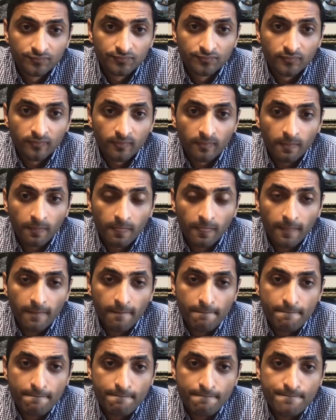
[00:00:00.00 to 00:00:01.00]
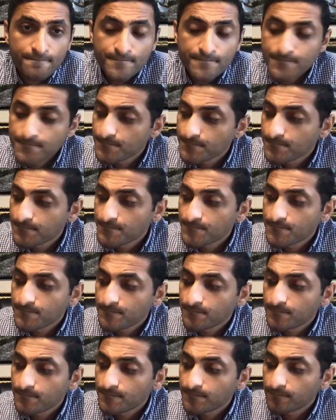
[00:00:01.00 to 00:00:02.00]

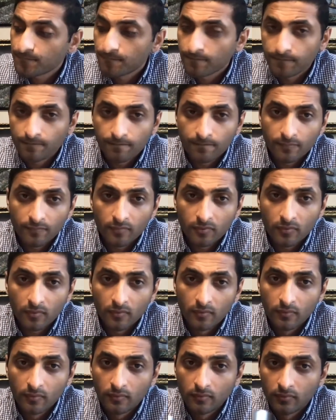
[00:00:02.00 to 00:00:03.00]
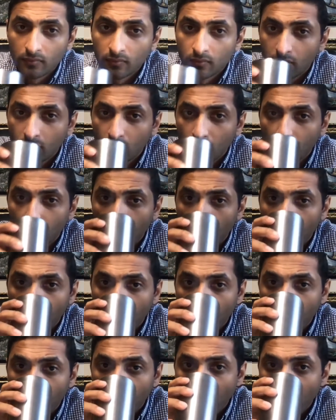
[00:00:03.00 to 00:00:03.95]
[no speech]